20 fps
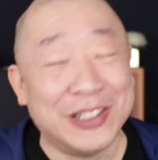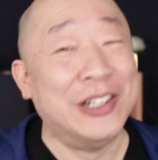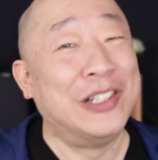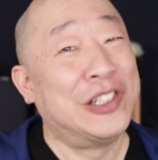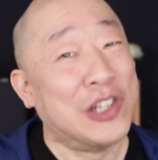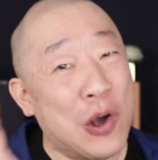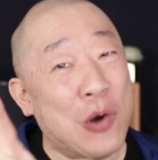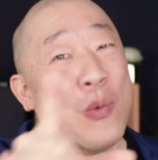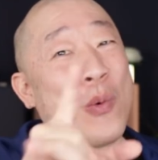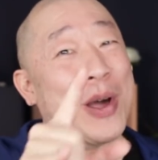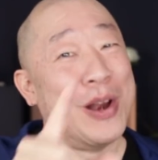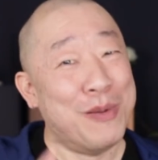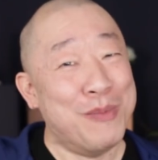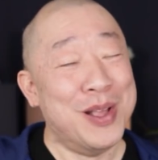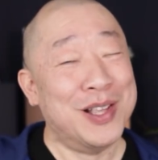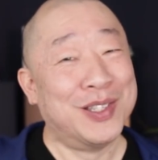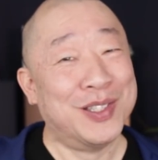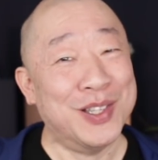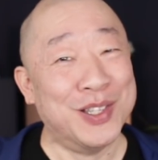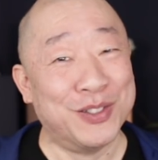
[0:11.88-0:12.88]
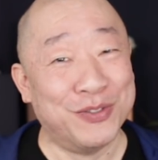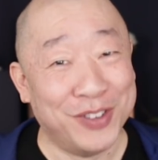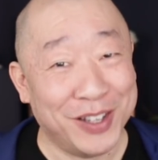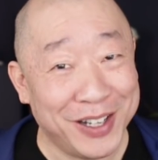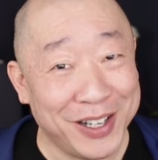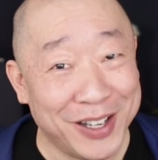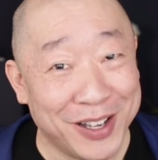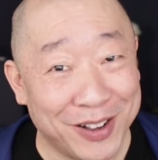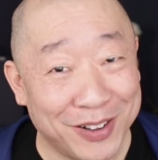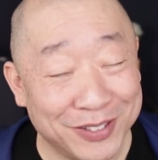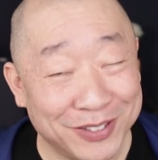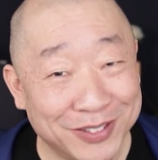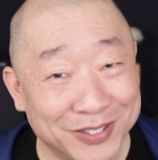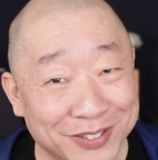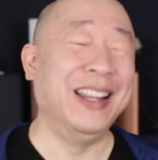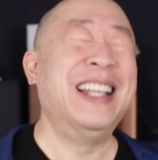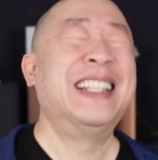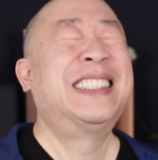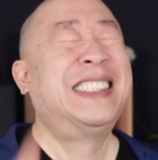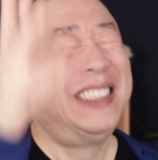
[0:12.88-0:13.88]
You don't want to miss this video.
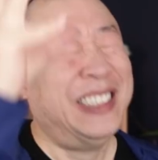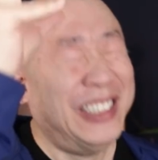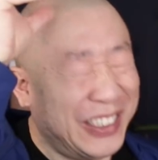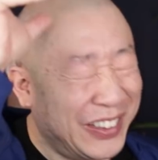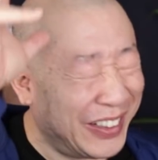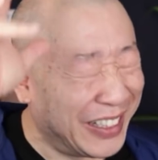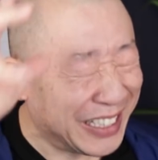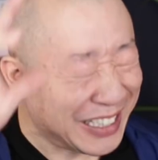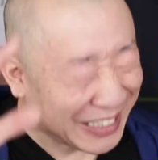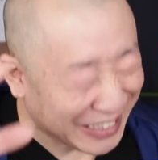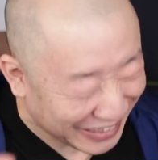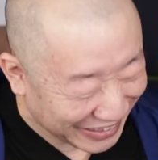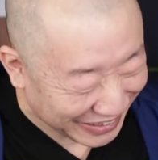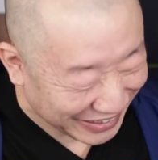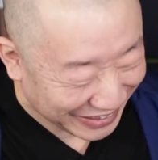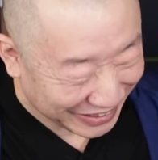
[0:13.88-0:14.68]
Let's do this.